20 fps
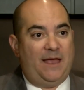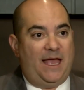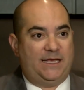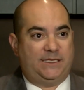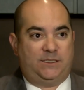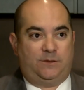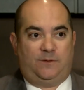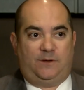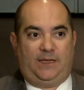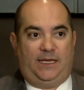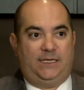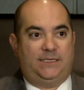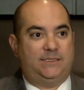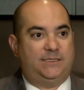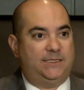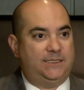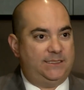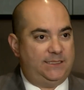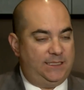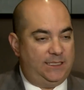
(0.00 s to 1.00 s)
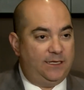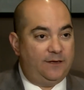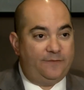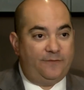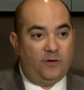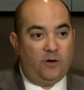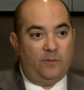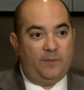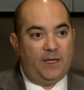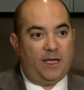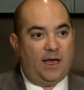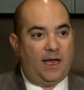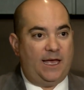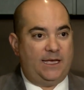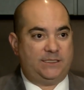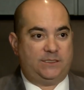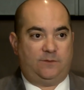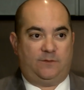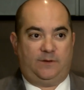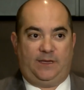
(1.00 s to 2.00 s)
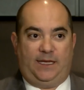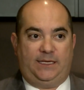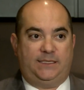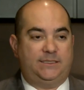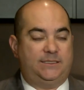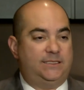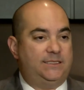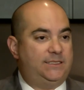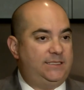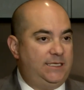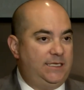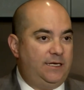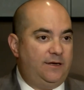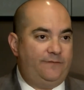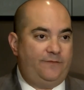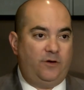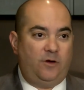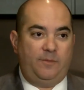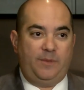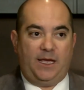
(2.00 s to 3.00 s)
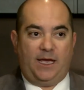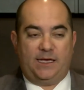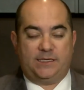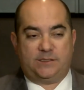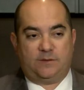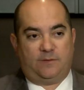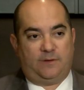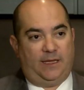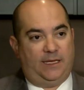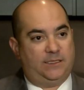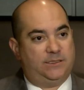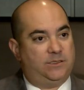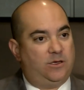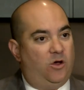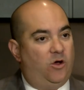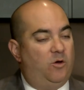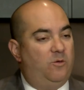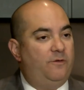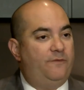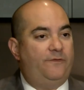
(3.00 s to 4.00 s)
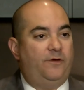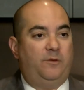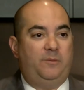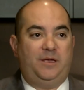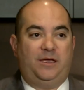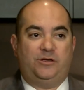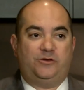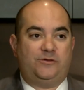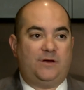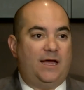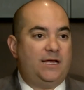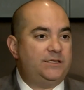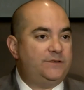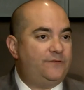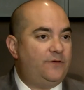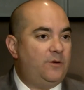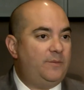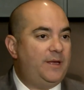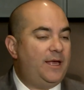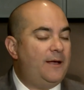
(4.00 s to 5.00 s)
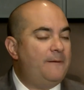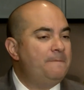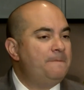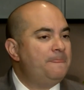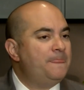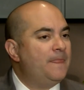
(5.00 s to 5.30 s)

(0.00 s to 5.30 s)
as it relates to xenophobia, as it relates to xenophobia, as it relates to homophobia and transphobia